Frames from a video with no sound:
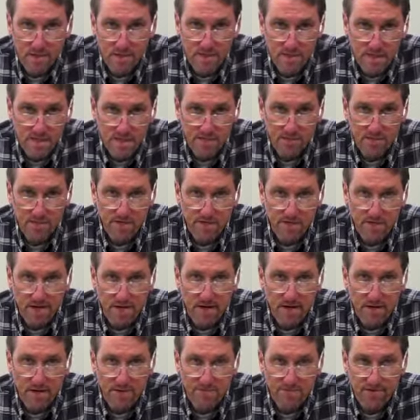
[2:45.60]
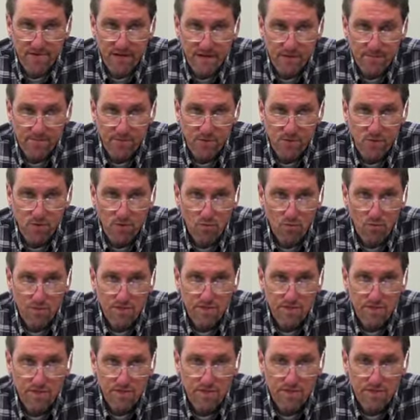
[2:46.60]
Elizabethtown van pool,
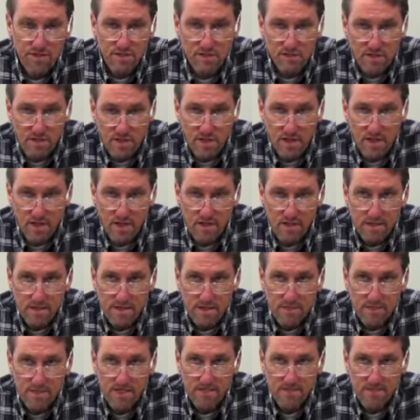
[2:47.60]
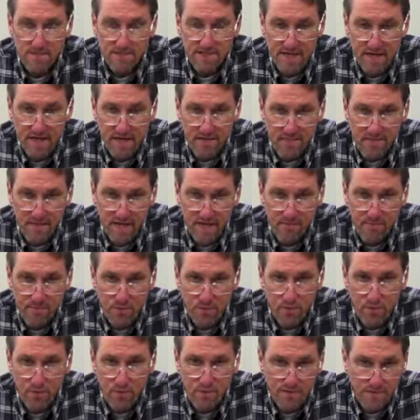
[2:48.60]
which the Elizabethtown van
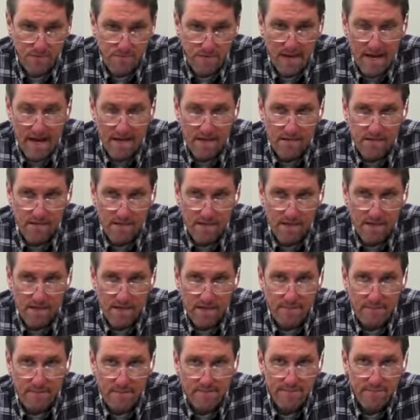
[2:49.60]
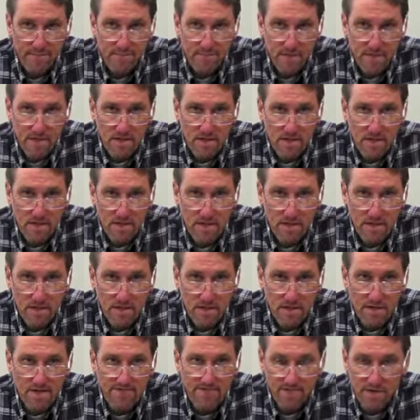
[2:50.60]
pool is about
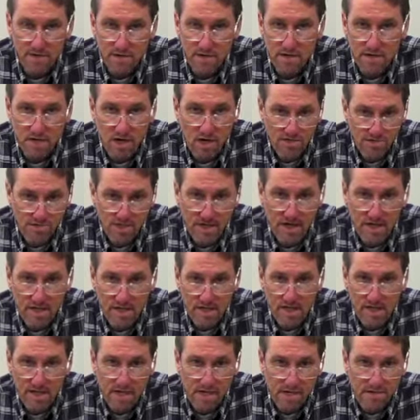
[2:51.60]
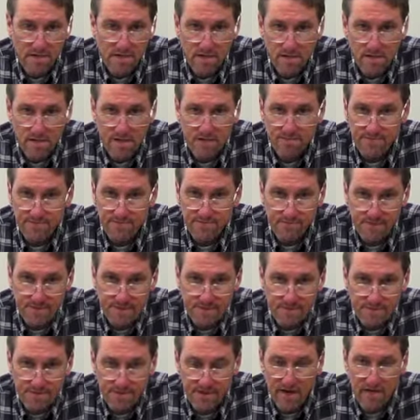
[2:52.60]
fully cost allocated. So there's
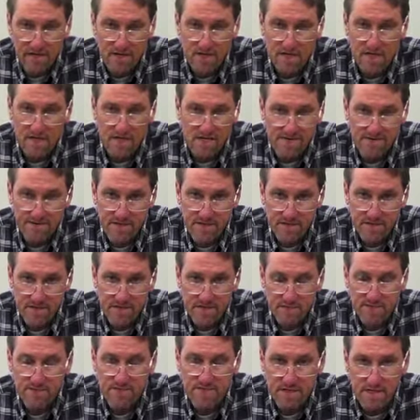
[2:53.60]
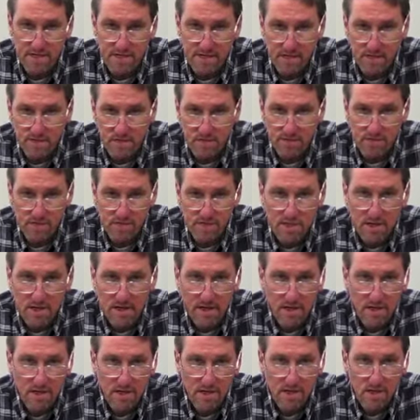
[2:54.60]
very little, if any, subsidy that goes to
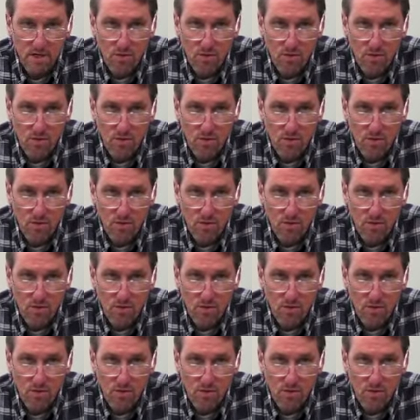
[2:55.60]
that.